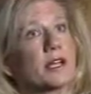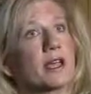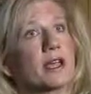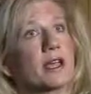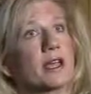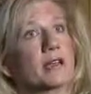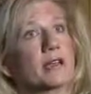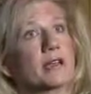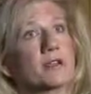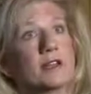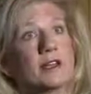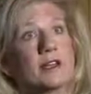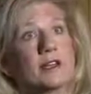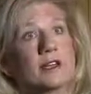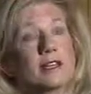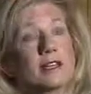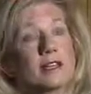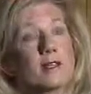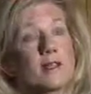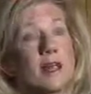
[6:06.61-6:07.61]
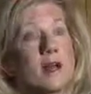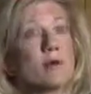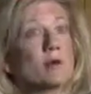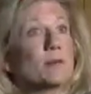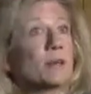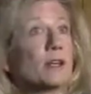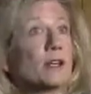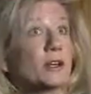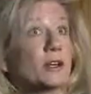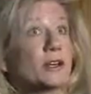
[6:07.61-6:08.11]
And, you know, that
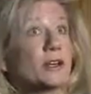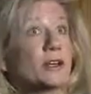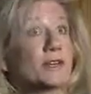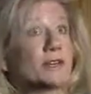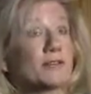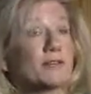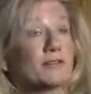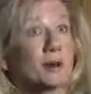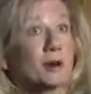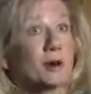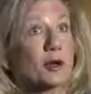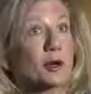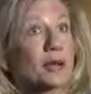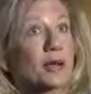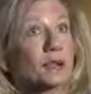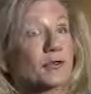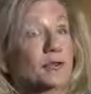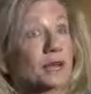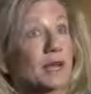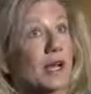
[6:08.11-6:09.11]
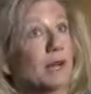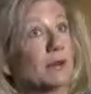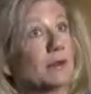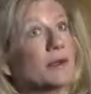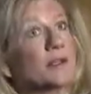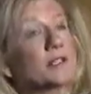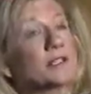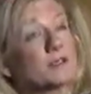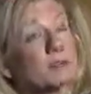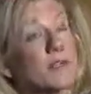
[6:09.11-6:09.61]
would be good. It's affordable, it's
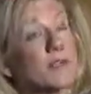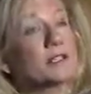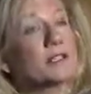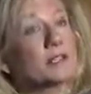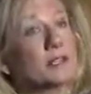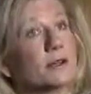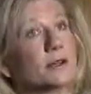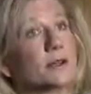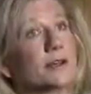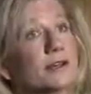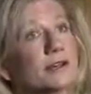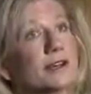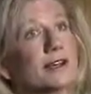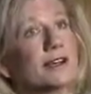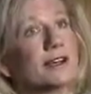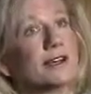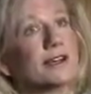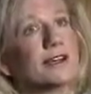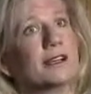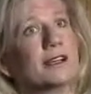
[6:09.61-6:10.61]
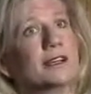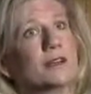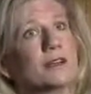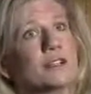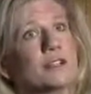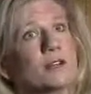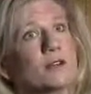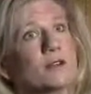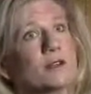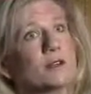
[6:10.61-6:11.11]
reliable, and it's baseload.
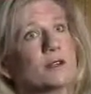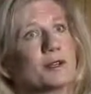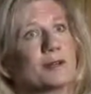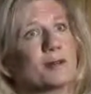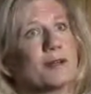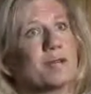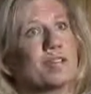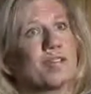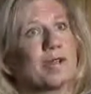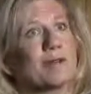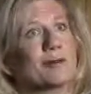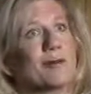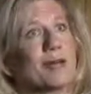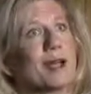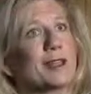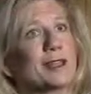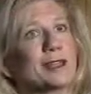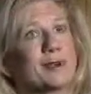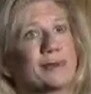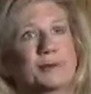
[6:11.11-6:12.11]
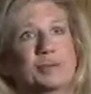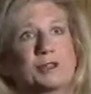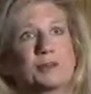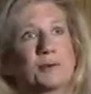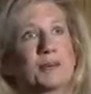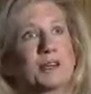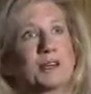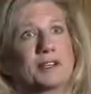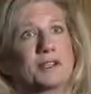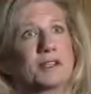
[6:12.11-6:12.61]
So, you know, we can't write the
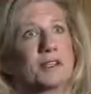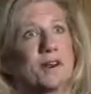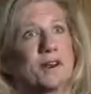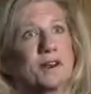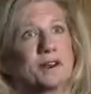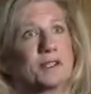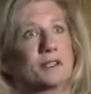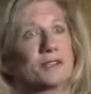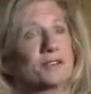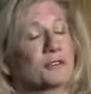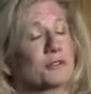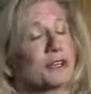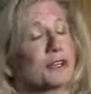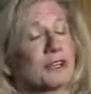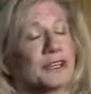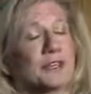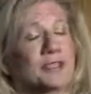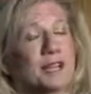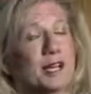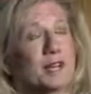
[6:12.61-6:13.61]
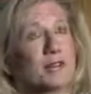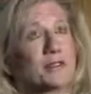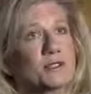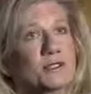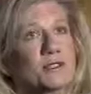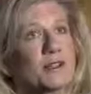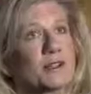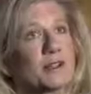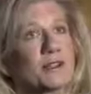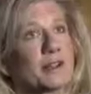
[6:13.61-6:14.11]
obituary to the coal industry anytime
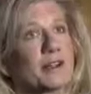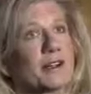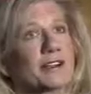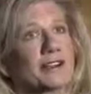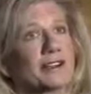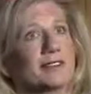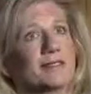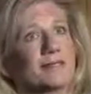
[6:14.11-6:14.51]
soon in America.